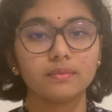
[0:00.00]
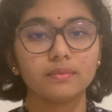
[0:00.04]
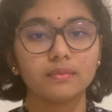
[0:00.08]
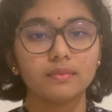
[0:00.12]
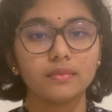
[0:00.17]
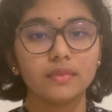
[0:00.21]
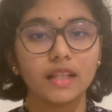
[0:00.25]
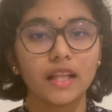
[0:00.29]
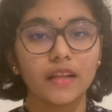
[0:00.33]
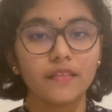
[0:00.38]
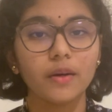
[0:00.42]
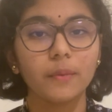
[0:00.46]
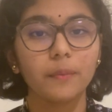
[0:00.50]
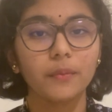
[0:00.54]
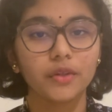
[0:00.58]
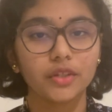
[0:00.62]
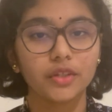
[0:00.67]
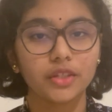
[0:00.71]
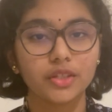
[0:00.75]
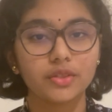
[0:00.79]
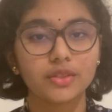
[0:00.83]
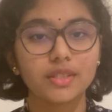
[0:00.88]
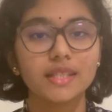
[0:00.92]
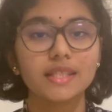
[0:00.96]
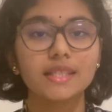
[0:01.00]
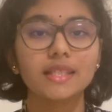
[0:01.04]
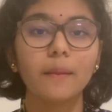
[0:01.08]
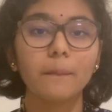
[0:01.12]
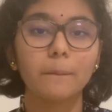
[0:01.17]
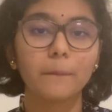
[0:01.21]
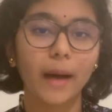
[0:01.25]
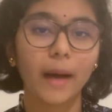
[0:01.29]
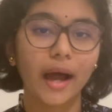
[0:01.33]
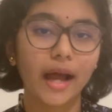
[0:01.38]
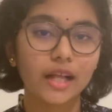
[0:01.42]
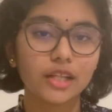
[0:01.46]
Liver produces
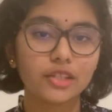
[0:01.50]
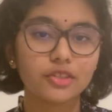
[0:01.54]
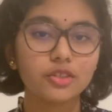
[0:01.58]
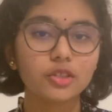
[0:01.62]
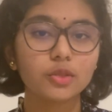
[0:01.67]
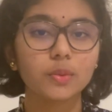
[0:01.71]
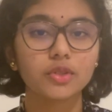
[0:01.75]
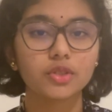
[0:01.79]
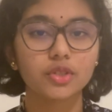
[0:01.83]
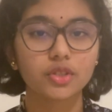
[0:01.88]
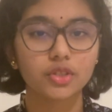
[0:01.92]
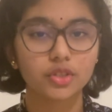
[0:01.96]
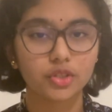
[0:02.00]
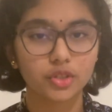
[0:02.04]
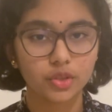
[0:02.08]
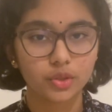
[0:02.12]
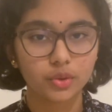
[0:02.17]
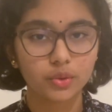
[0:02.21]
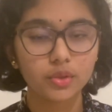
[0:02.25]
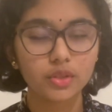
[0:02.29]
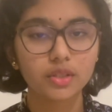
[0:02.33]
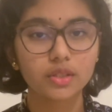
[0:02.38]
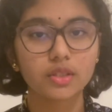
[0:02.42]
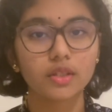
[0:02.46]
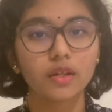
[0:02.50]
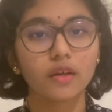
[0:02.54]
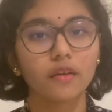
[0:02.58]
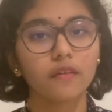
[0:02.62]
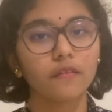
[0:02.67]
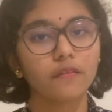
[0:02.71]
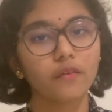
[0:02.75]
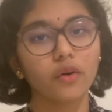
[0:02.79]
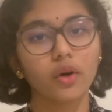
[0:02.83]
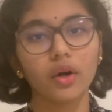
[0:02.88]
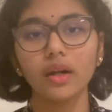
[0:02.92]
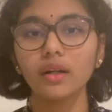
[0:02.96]
bile juice, which is used
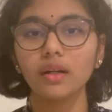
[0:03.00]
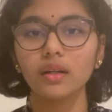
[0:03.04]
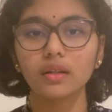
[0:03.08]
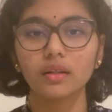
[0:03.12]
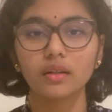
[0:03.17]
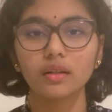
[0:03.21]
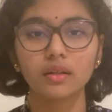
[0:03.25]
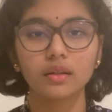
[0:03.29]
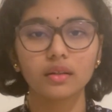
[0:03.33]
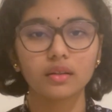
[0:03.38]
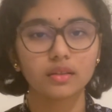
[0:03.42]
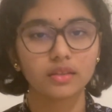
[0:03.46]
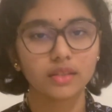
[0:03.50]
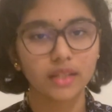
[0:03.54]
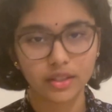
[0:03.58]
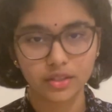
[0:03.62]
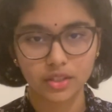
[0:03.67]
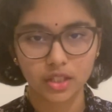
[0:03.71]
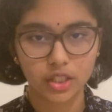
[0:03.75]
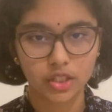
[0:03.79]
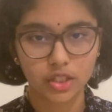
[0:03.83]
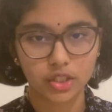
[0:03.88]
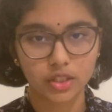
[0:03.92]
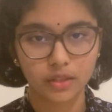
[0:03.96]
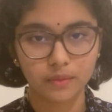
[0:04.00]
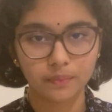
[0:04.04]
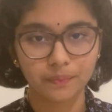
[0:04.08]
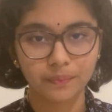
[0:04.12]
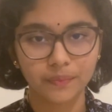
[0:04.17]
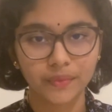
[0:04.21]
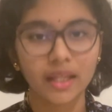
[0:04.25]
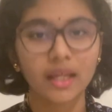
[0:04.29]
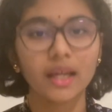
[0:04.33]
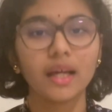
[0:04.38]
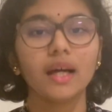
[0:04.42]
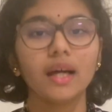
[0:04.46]
for digestion.
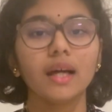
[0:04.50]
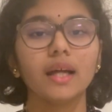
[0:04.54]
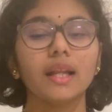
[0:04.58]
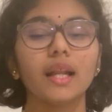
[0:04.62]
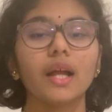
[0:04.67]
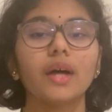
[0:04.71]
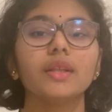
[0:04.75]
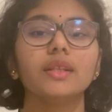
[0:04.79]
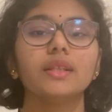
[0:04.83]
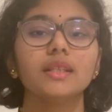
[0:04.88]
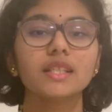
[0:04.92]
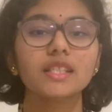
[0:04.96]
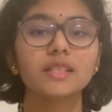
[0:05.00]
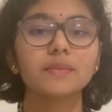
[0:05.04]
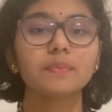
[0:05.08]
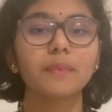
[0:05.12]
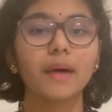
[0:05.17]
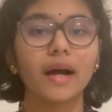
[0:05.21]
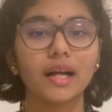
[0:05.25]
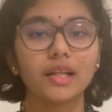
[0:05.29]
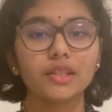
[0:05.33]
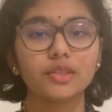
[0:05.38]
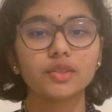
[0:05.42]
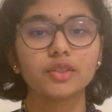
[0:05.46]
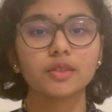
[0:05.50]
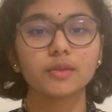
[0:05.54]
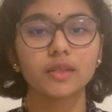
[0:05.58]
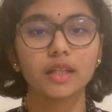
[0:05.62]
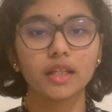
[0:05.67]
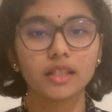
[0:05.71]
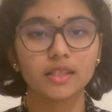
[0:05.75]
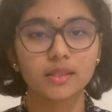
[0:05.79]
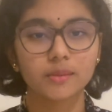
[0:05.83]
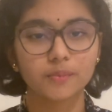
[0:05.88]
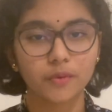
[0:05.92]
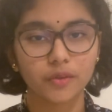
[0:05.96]
Now this bile juice
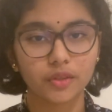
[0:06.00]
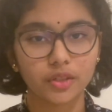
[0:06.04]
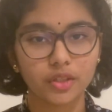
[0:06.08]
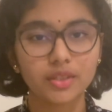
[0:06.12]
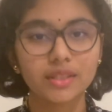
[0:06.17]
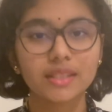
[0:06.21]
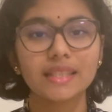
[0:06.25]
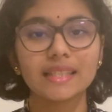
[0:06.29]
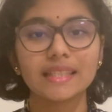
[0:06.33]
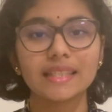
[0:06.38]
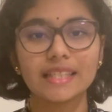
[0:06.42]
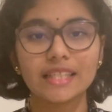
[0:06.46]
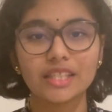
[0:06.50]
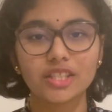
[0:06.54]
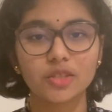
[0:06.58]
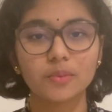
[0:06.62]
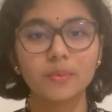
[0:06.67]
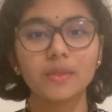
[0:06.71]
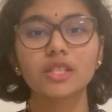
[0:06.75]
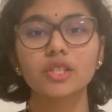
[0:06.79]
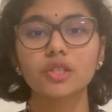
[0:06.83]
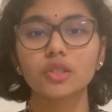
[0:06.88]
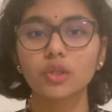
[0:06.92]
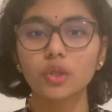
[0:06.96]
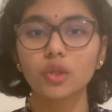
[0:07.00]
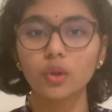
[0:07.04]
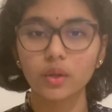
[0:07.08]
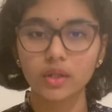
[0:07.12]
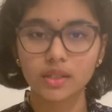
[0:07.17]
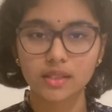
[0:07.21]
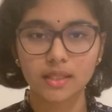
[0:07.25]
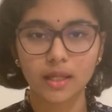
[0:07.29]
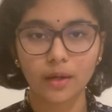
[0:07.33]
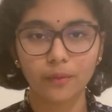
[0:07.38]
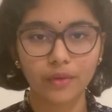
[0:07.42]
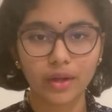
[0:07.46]
that's produced needs to be
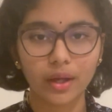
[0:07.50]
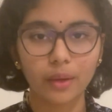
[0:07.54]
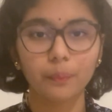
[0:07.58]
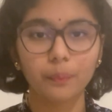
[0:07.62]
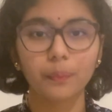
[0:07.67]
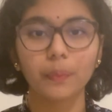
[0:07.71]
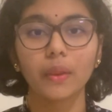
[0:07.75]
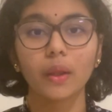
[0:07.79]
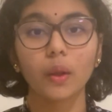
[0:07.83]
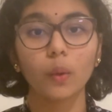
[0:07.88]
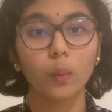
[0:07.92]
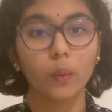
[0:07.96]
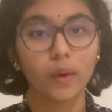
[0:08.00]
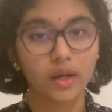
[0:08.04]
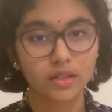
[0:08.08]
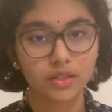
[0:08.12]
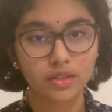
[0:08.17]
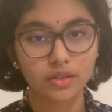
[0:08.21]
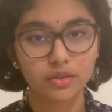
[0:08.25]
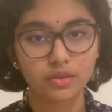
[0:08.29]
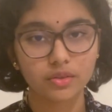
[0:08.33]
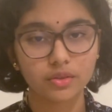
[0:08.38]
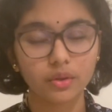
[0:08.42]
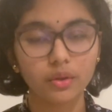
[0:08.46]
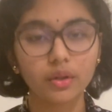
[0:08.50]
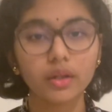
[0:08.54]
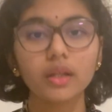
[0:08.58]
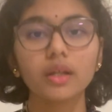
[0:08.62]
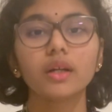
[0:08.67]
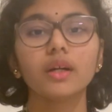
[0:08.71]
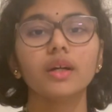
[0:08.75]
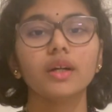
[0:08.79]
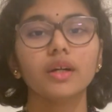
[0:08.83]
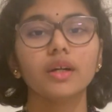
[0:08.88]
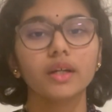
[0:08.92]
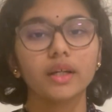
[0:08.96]
stored somewhere. Where is it stored?
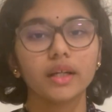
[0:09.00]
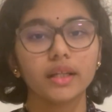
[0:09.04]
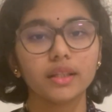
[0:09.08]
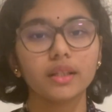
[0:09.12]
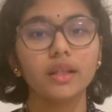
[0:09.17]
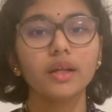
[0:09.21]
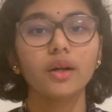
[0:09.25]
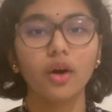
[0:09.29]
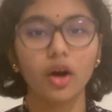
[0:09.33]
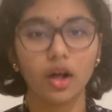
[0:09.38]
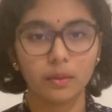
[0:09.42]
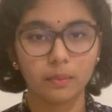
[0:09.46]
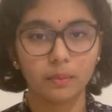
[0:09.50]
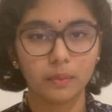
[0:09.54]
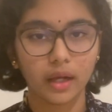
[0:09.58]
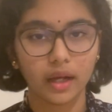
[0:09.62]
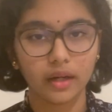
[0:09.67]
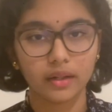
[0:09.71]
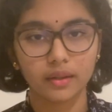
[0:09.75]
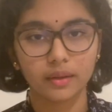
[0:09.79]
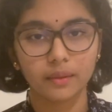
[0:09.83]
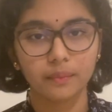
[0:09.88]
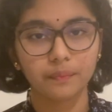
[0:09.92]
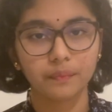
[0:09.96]
In the gallbladder.